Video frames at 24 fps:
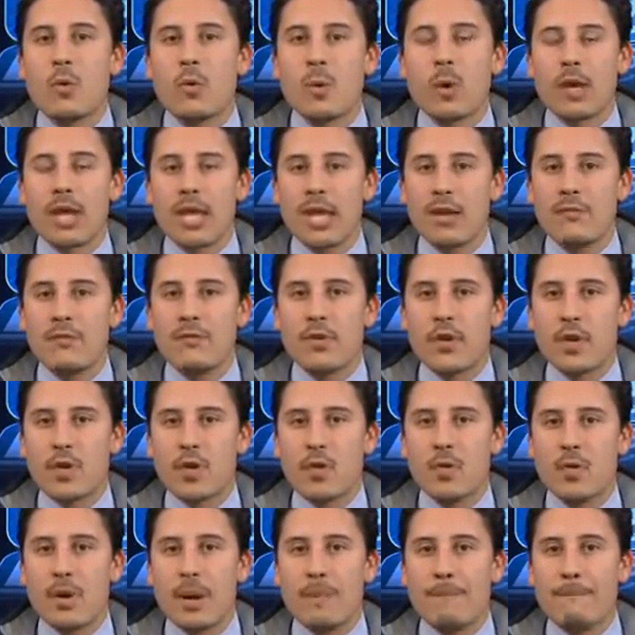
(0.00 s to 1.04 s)
will give
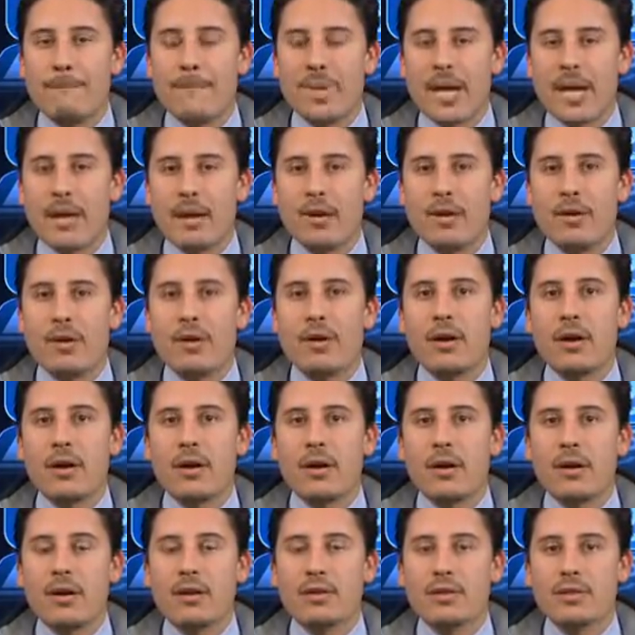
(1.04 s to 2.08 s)
you a better
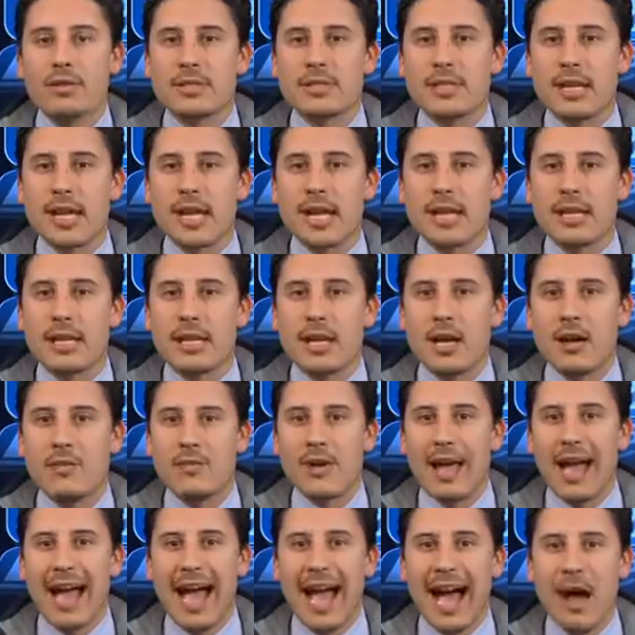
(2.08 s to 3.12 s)
understanding
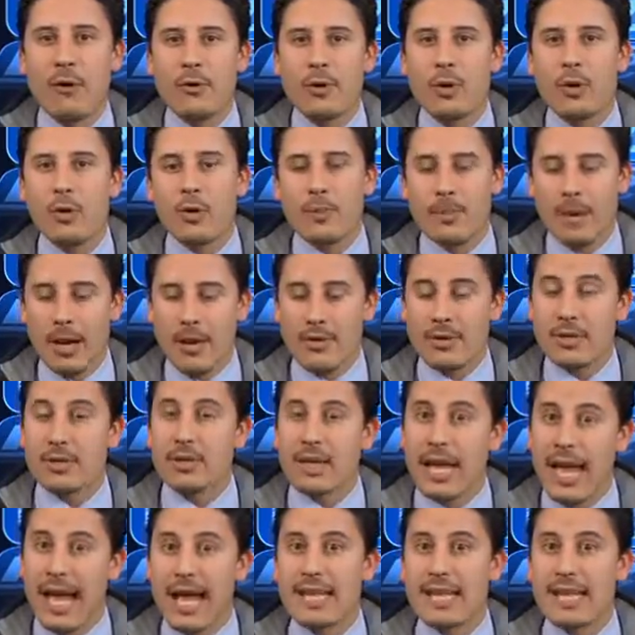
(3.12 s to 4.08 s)
of how to go about